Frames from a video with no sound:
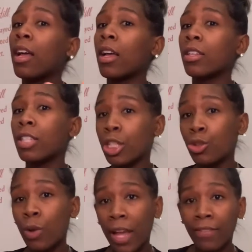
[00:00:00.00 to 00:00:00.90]
that you
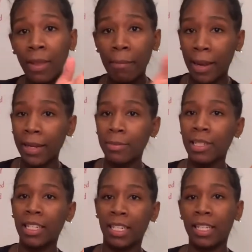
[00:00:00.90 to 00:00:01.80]
have the baby
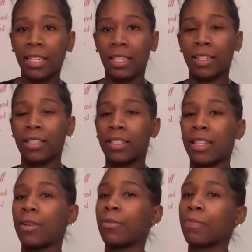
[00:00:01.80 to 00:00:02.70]
in. So
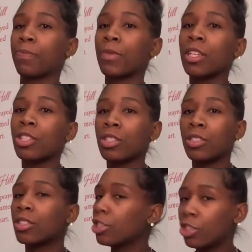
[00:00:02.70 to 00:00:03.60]

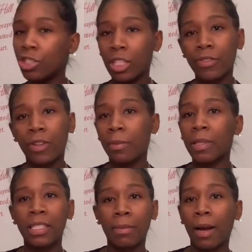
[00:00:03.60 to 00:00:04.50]
transfer me
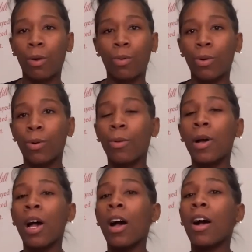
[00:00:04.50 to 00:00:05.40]
to my room
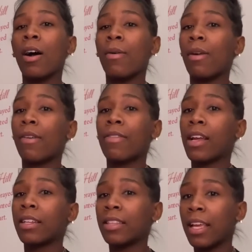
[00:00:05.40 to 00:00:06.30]
or whatever
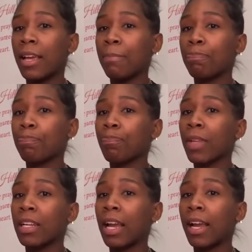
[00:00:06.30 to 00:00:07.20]
like that
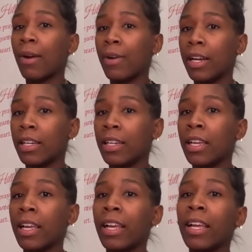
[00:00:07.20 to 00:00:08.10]
when I got ready.
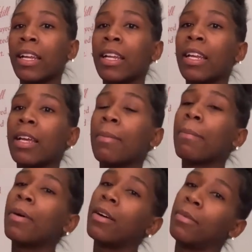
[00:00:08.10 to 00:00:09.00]

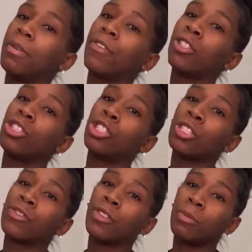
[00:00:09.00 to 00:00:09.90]
But before she
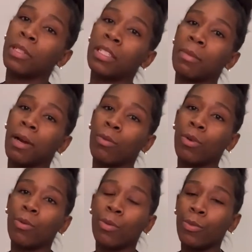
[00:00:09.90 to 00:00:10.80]
transferred me to my
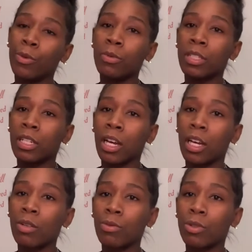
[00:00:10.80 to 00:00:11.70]
room, when we was in the
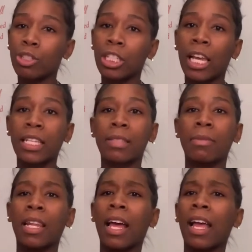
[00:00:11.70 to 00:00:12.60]
other room, she asked me
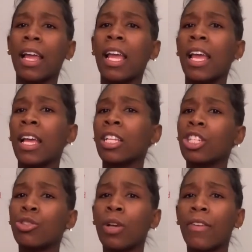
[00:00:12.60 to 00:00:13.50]
like, did
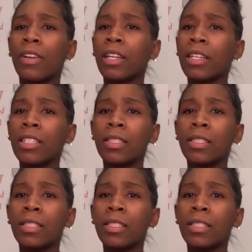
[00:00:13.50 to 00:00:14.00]
you have any